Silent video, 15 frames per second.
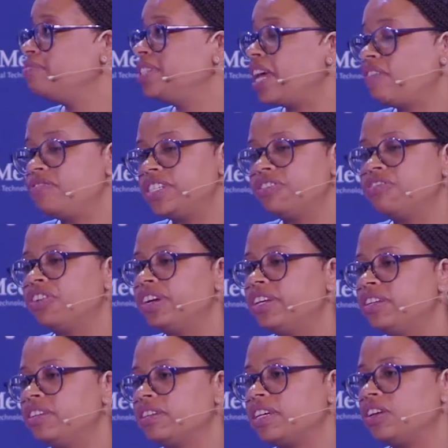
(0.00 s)
have different
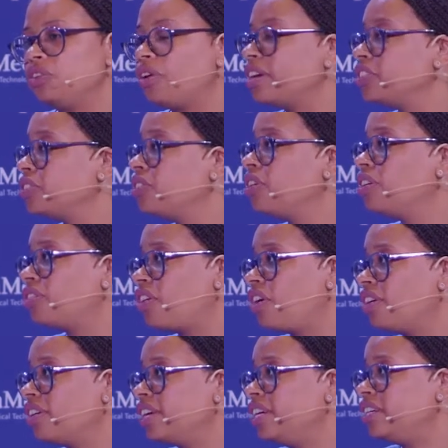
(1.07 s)
congressional
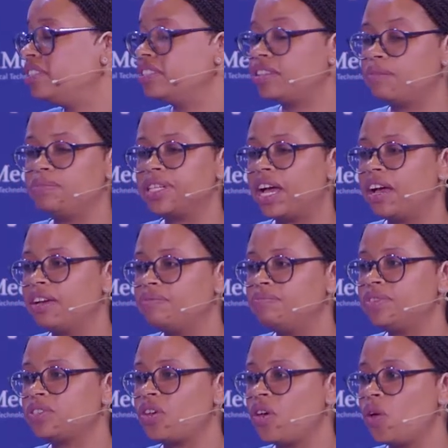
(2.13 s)
authority, and
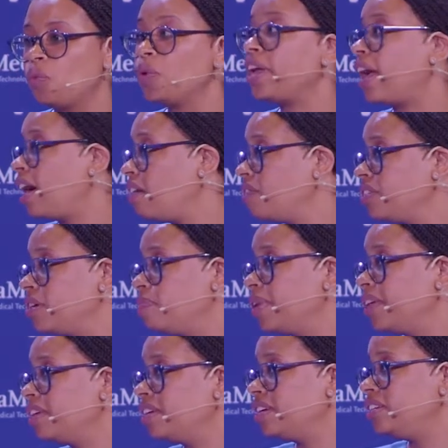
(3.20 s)
sometimes we have the
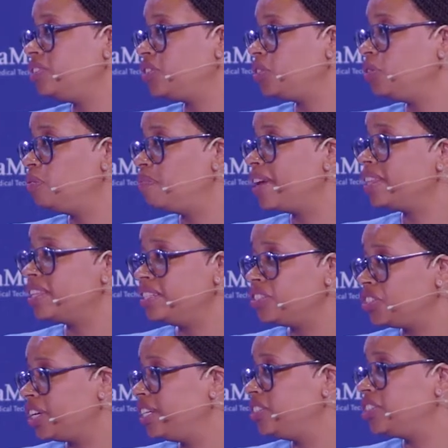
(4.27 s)
ability to make these
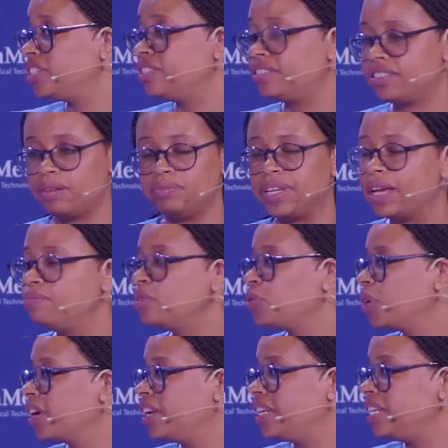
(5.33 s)
changes. Sometimes we're
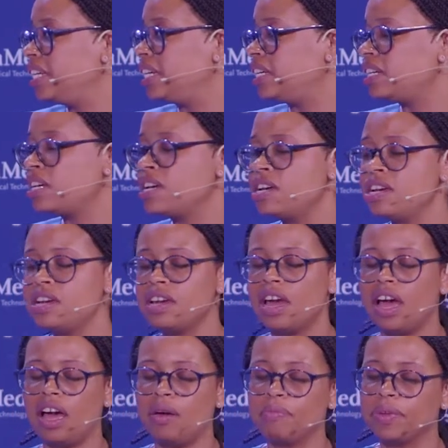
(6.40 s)
going to need
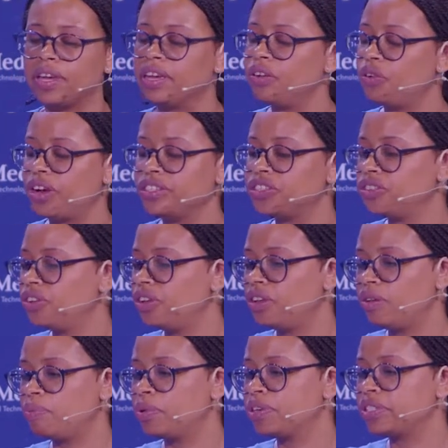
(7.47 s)
um,
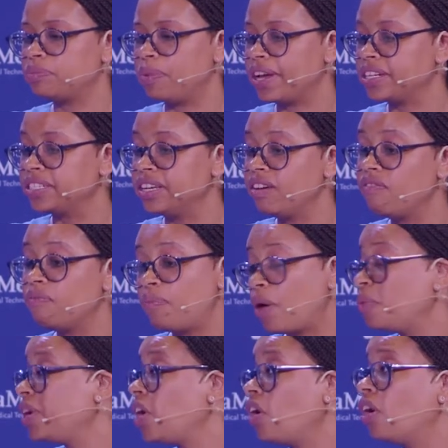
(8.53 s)
congressional perspective. But
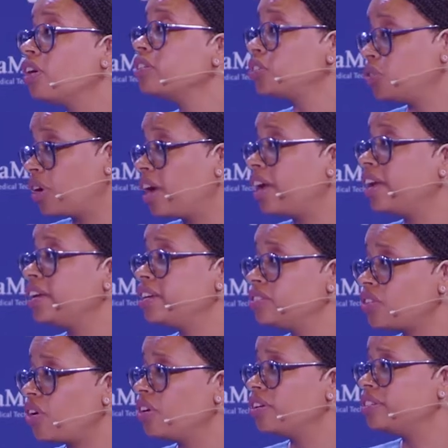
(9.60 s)
we are trying as
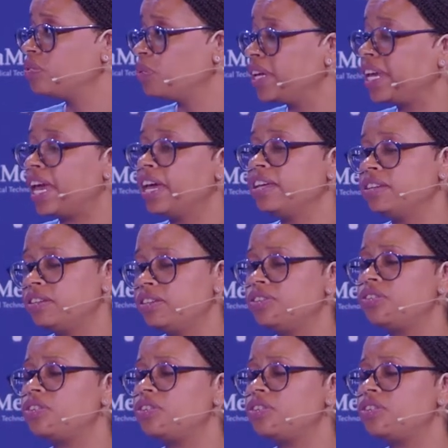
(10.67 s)
hard as we can to,